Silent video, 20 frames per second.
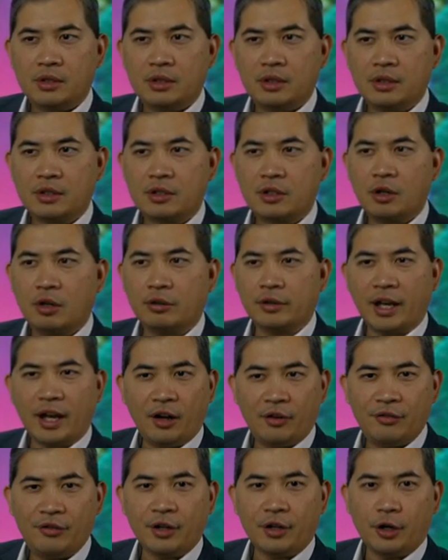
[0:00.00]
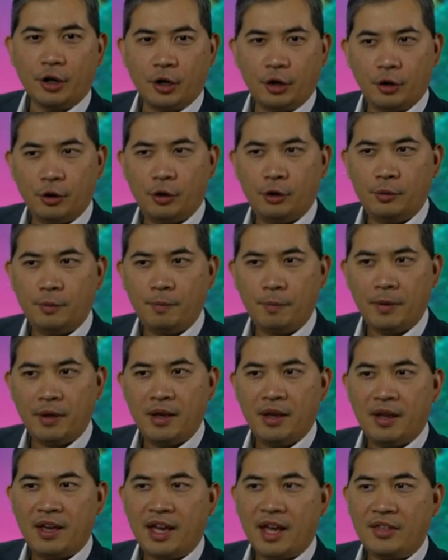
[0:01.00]
It's called AlphaGo.
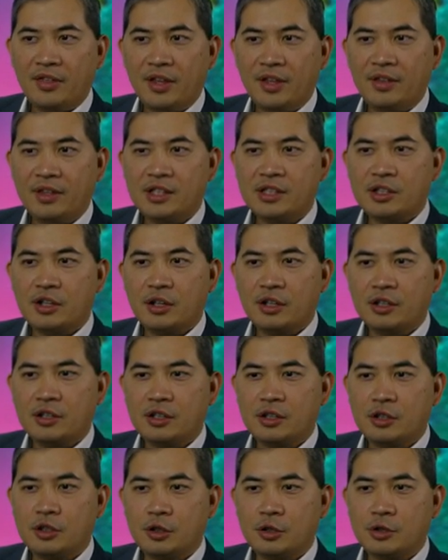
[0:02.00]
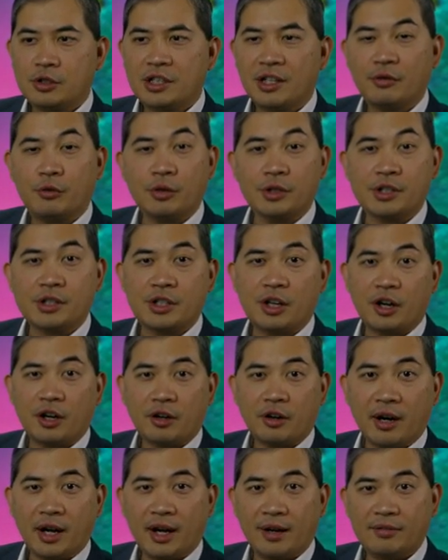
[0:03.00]
And then they started to do stuff with
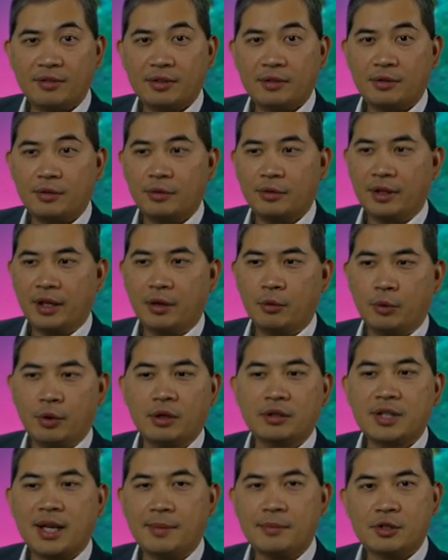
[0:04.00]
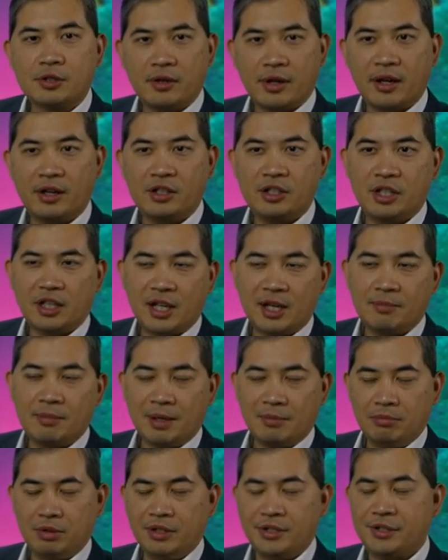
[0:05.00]
StarCraft, that real time strategy game by
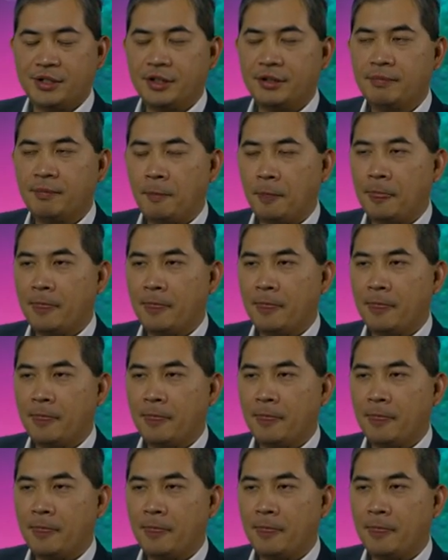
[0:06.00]
Blizzard